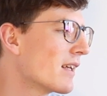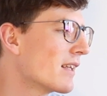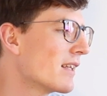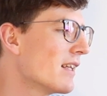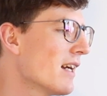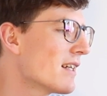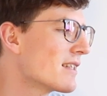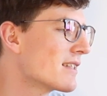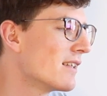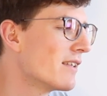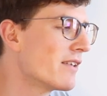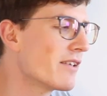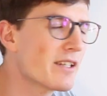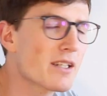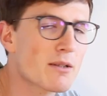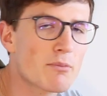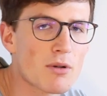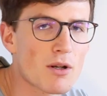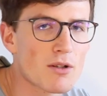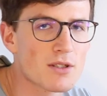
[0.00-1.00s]
Yeah, it's a
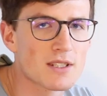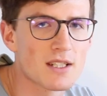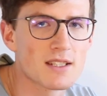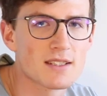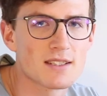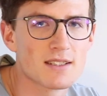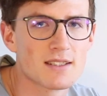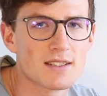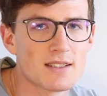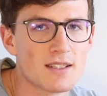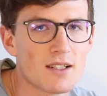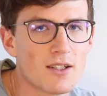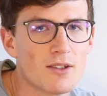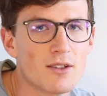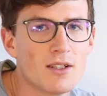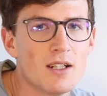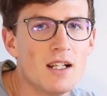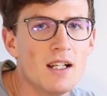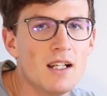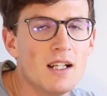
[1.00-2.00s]
learning process, and
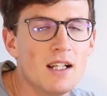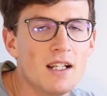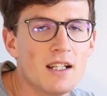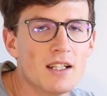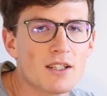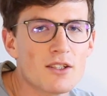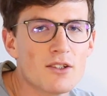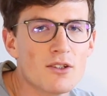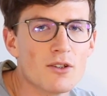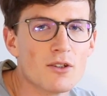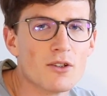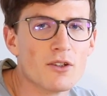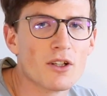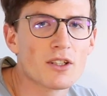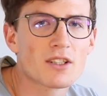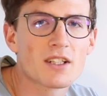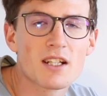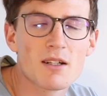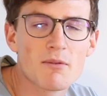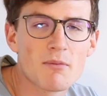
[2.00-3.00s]
so you're
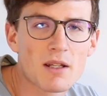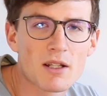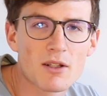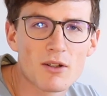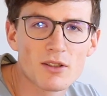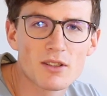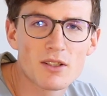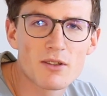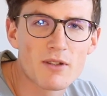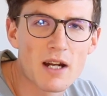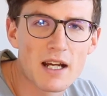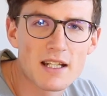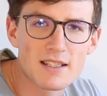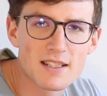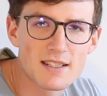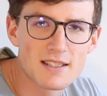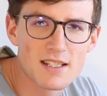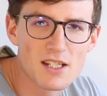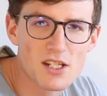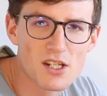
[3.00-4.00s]
not going to make all the right
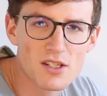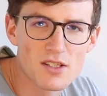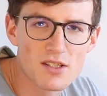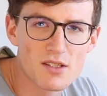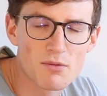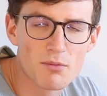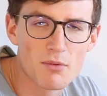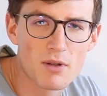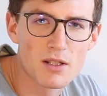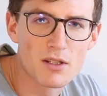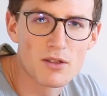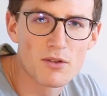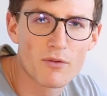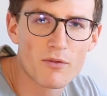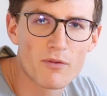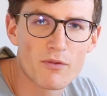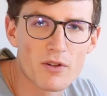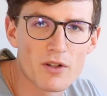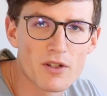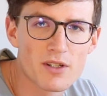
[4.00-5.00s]
decisions when you
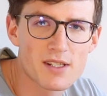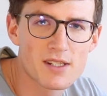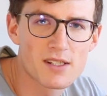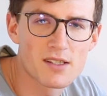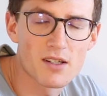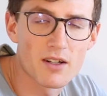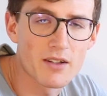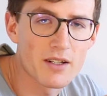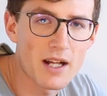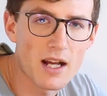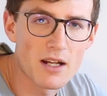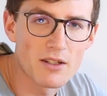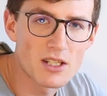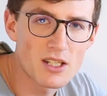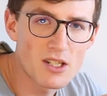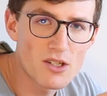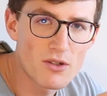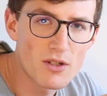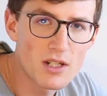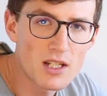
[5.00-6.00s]
first start out a
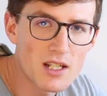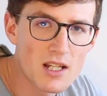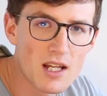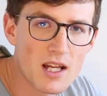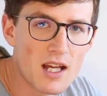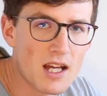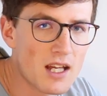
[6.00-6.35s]
tree.